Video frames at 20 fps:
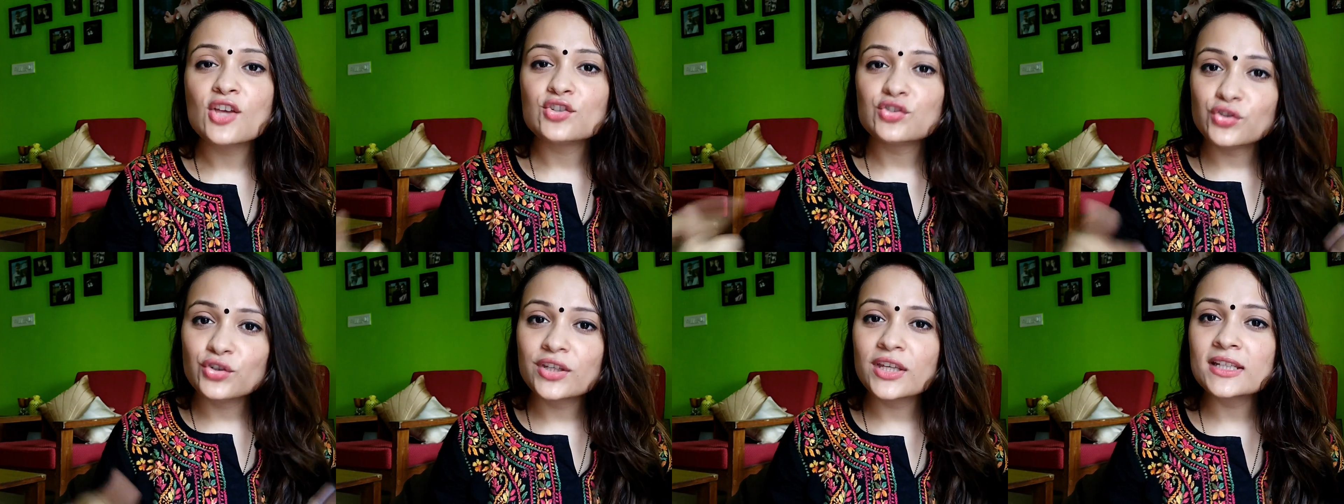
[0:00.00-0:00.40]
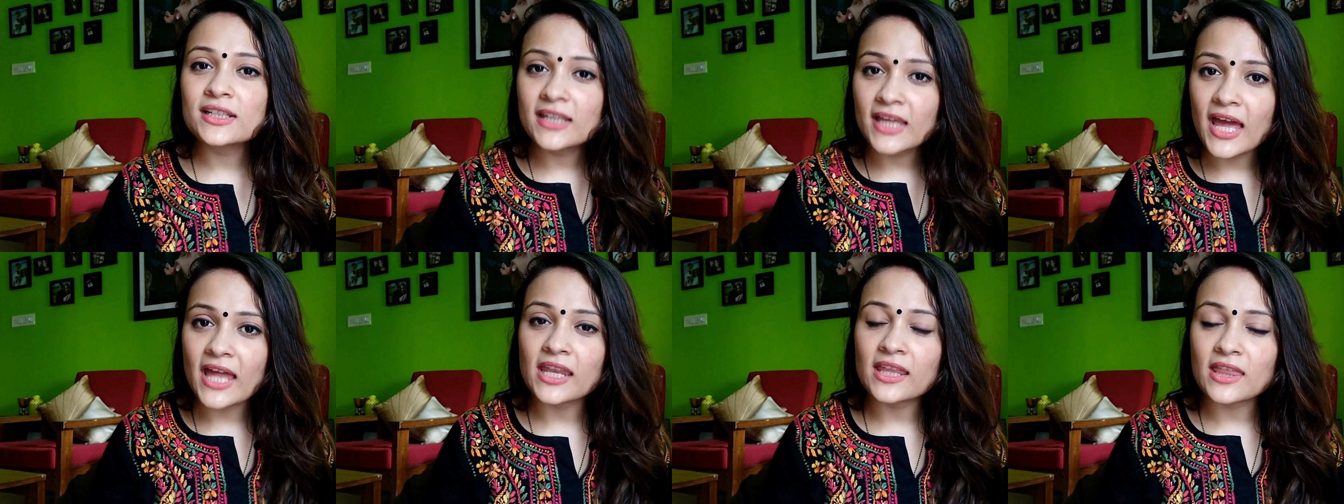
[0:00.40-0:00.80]
So you
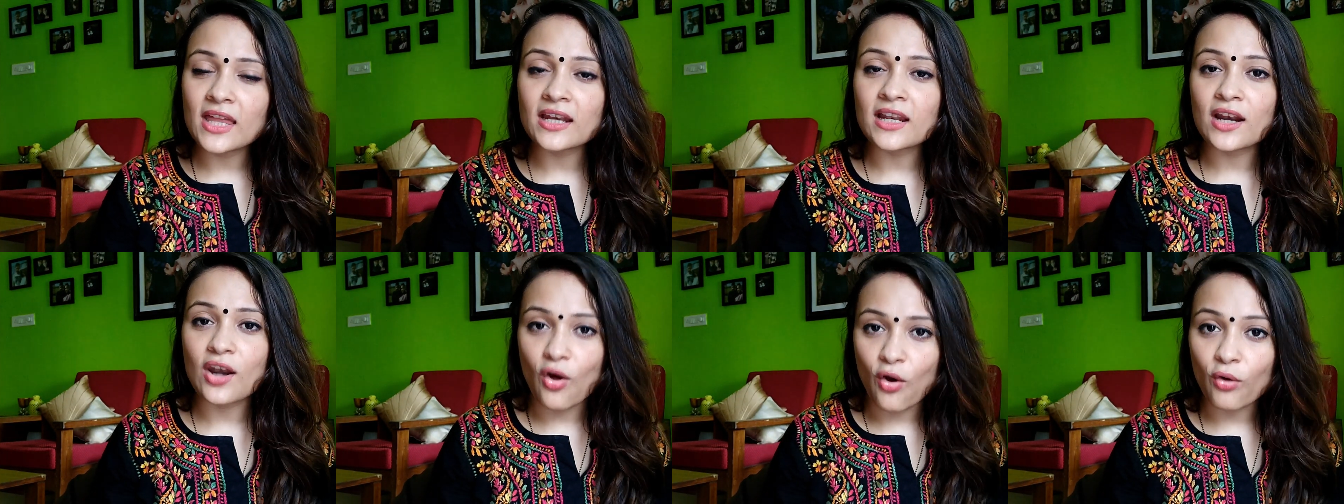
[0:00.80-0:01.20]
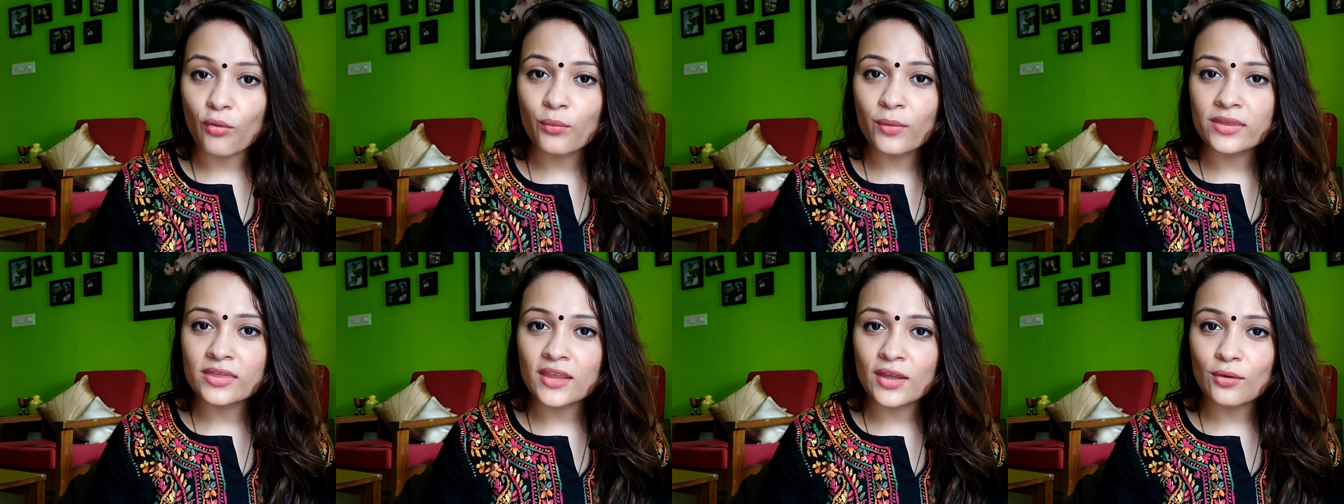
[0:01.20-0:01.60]
can carry that
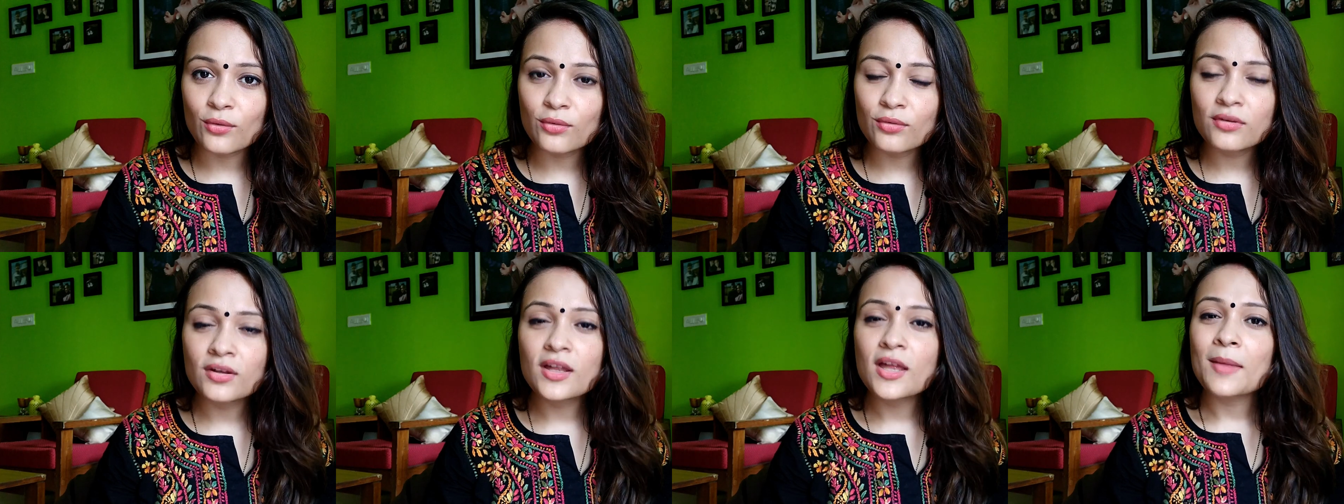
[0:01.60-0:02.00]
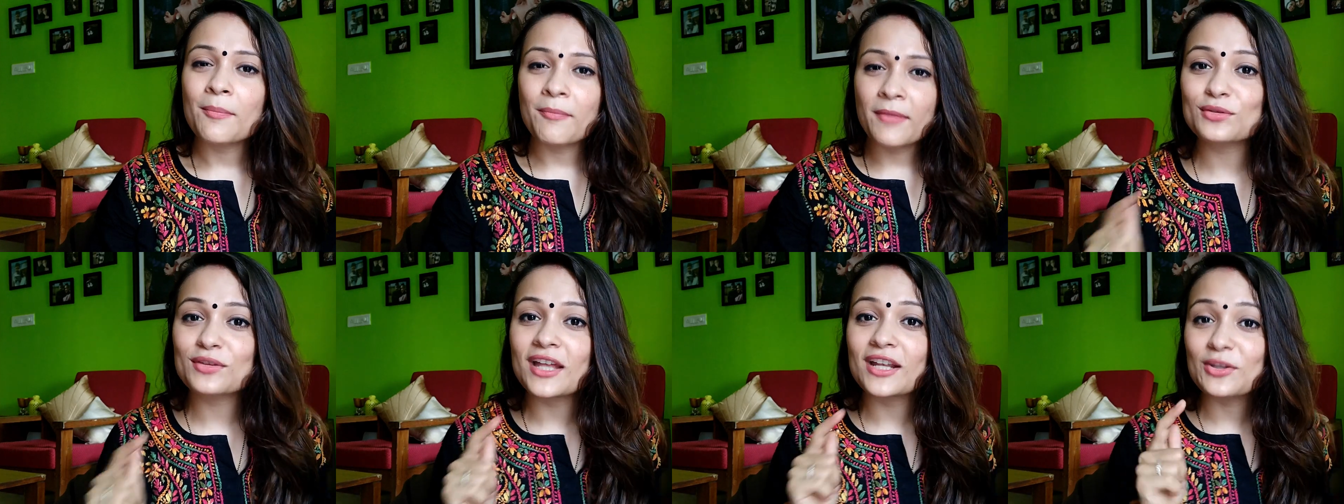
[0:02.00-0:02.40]
along with you
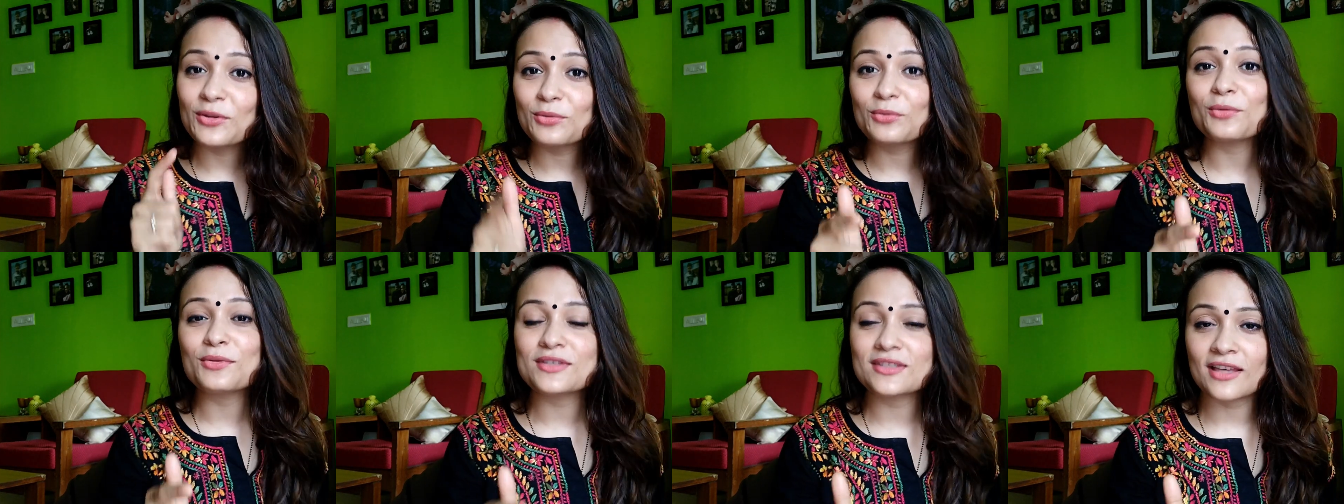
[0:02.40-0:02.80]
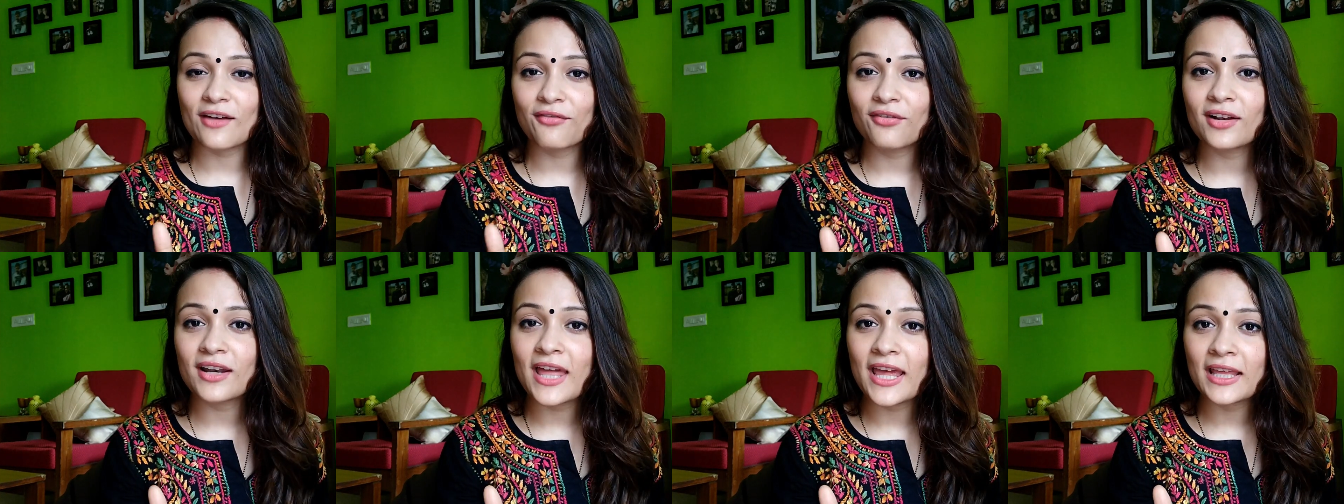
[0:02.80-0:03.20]
so that you don't
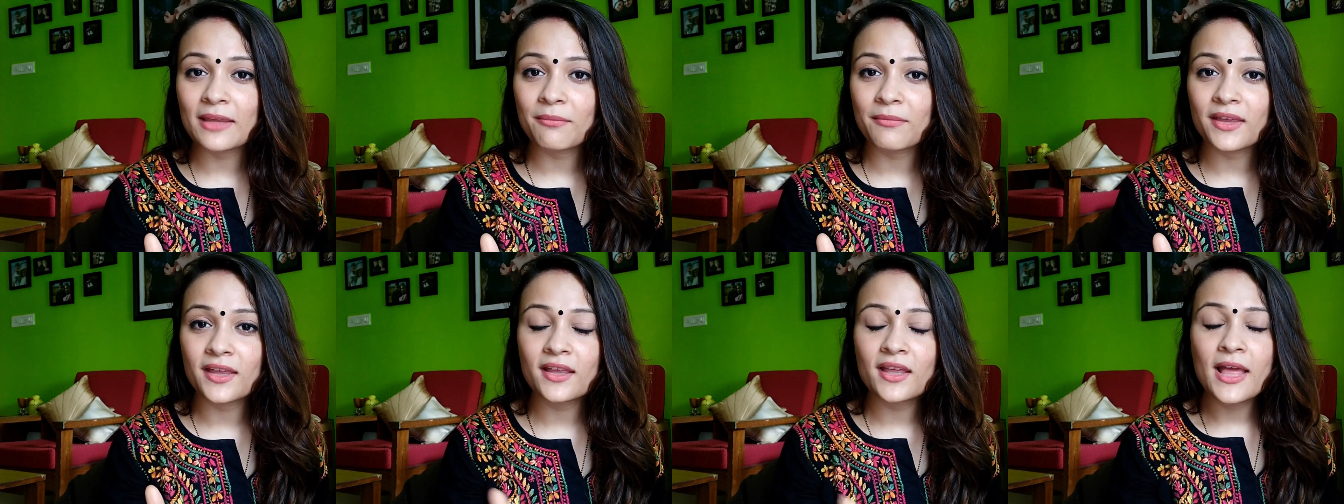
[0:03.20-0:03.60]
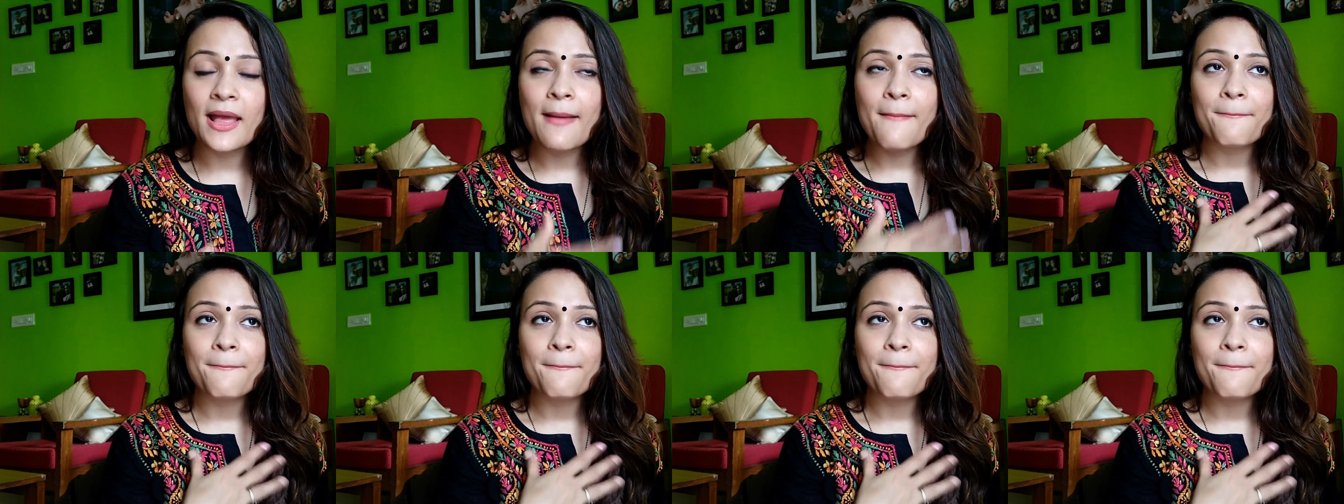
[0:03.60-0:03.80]
suffer like me,